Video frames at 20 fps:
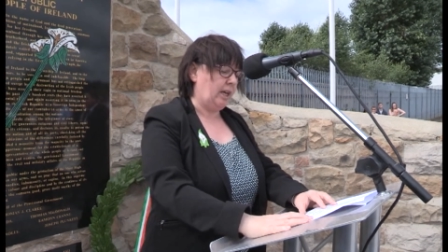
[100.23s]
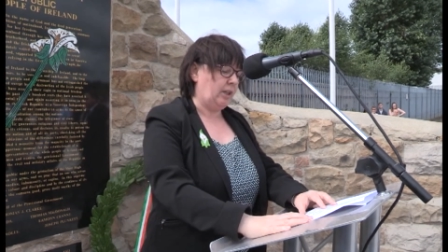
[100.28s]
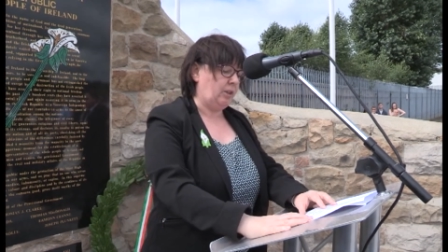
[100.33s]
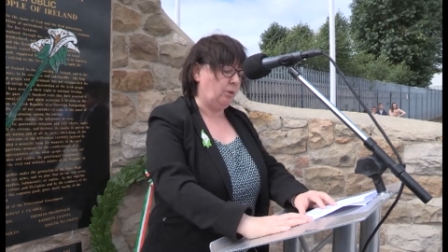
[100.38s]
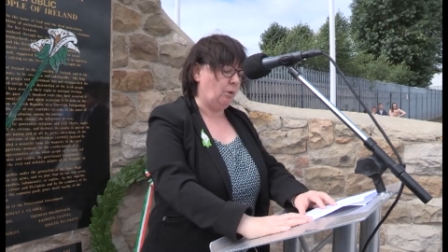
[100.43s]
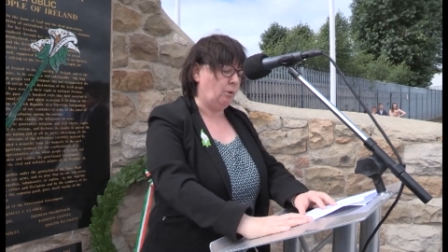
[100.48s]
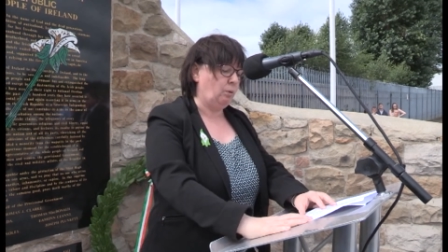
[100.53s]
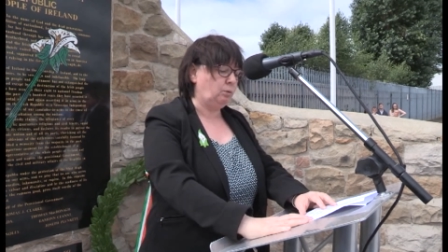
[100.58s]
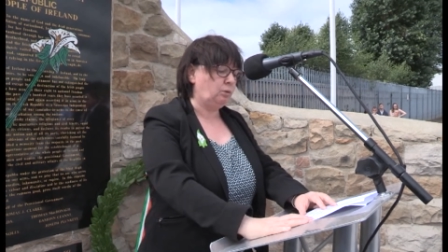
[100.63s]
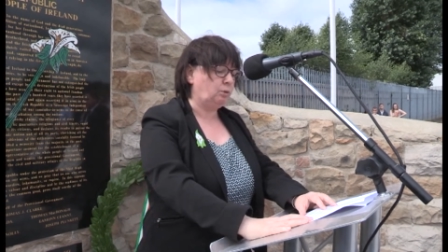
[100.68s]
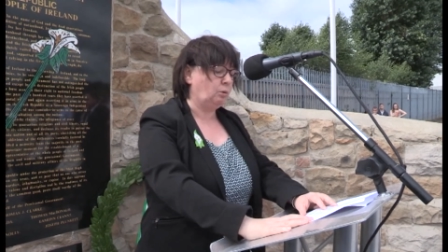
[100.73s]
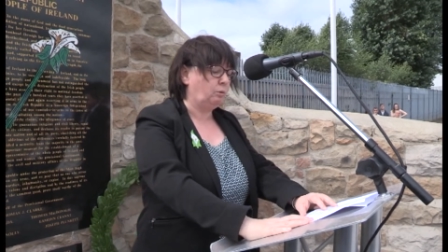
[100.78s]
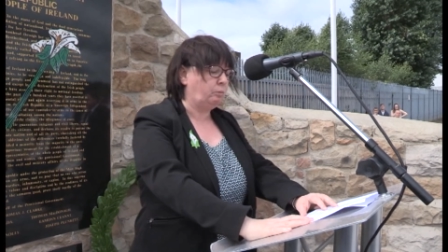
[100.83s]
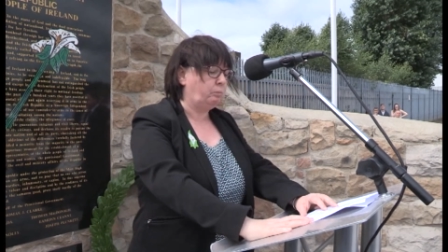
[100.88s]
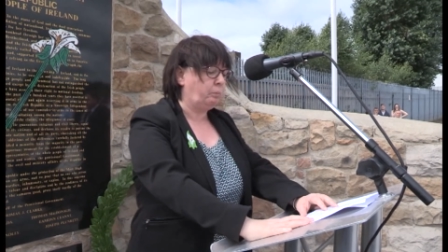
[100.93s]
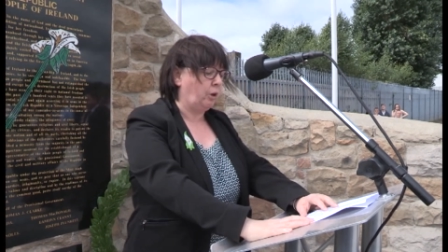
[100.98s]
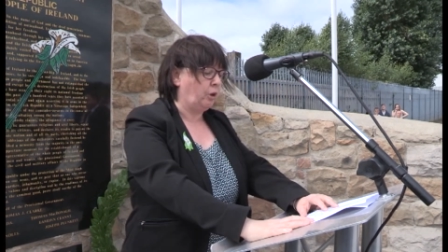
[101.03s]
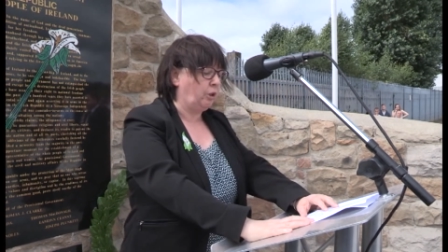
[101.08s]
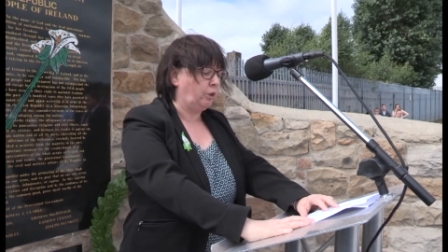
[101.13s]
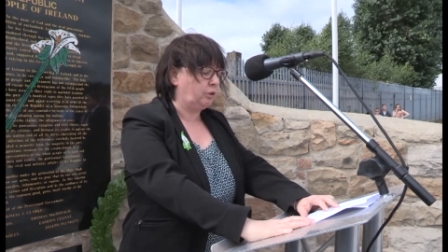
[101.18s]
It knows no
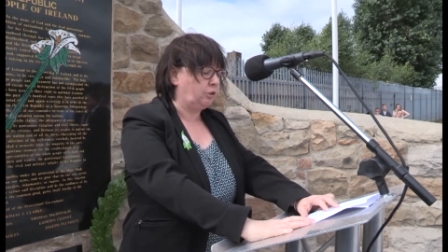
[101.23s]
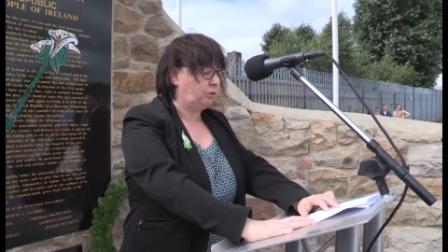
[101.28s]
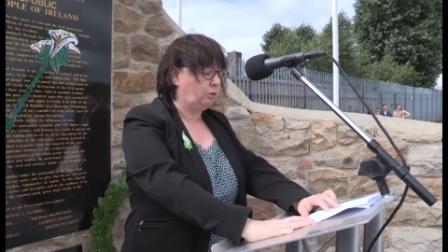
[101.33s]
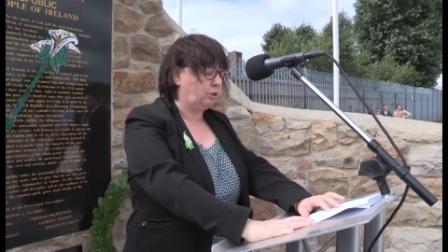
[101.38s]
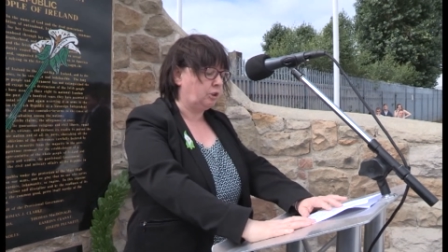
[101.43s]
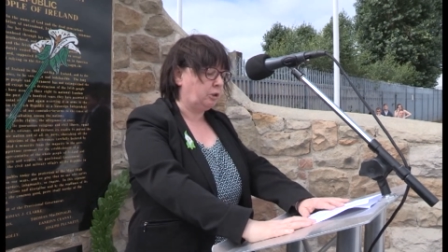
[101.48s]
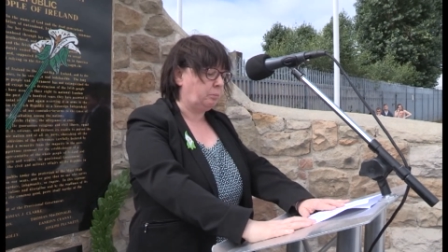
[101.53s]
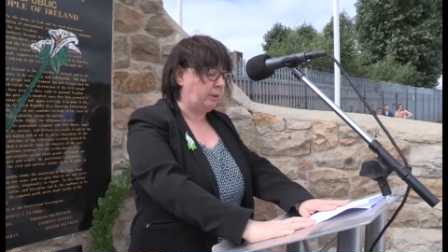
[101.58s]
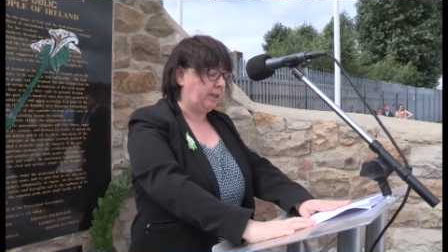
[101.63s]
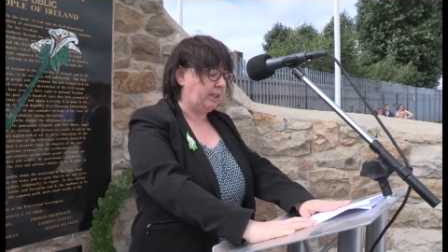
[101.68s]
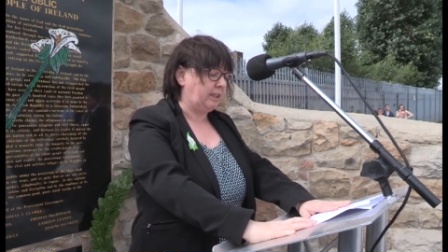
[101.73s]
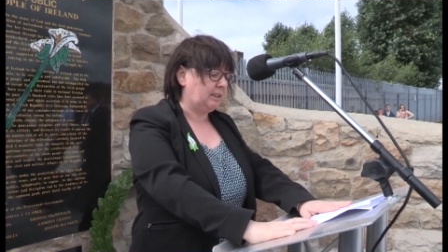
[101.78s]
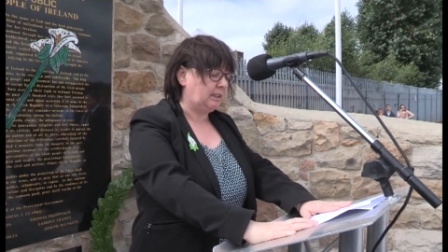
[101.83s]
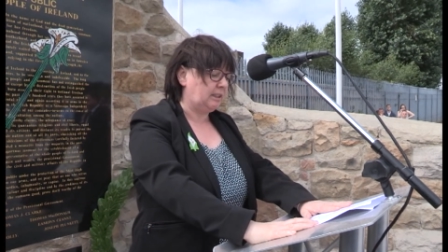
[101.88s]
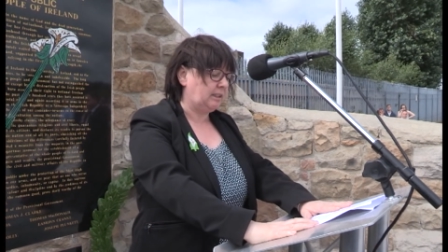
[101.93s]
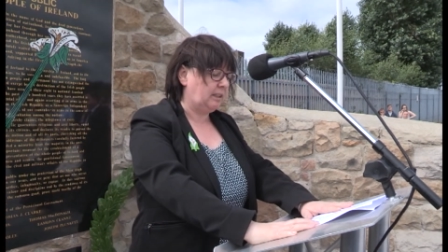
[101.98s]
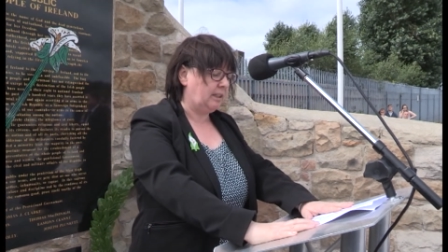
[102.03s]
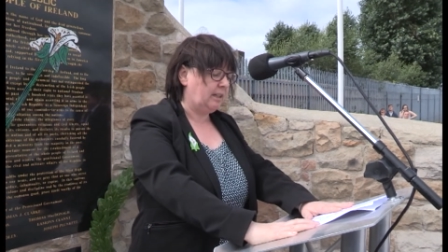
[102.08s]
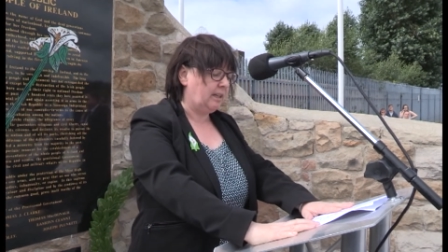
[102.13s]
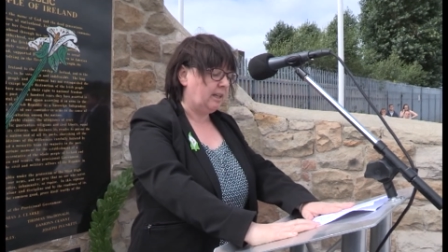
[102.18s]
bounds nor
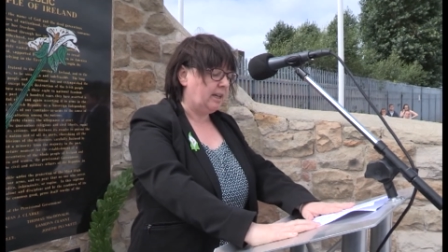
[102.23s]
space.